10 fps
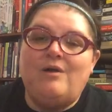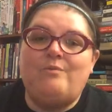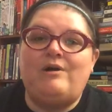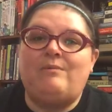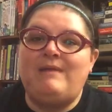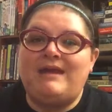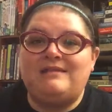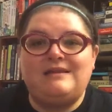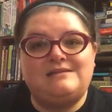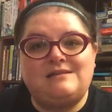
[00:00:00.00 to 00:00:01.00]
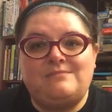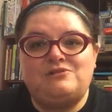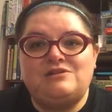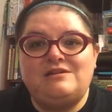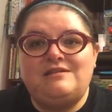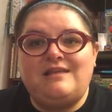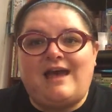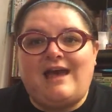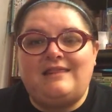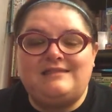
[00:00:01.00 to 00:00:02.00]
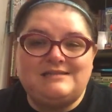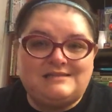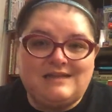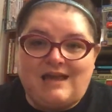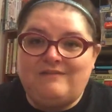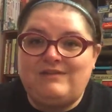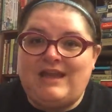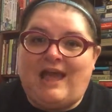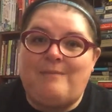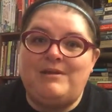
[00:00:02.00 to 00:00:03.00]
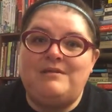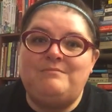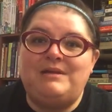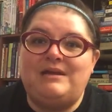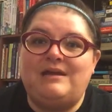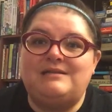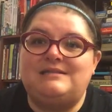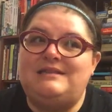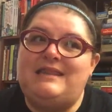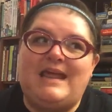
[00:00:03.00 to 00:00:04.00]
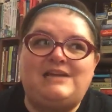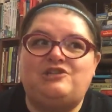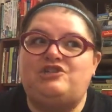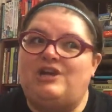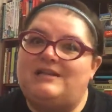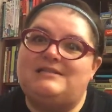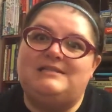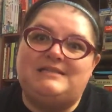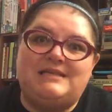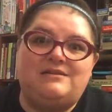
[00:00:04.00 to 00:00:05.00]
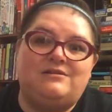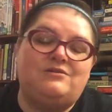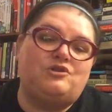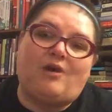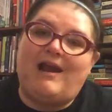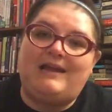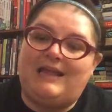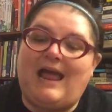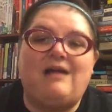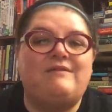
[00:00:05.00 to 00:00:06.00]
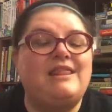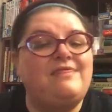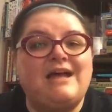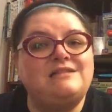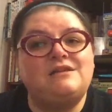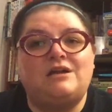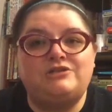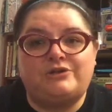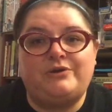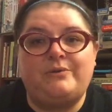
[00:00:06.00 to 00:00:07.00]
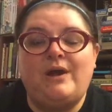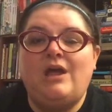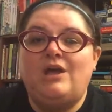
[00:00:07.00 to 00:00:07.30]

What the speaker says: will make the assumption that this kind of thing happened because they just didn't try to get out of it. And that's not true.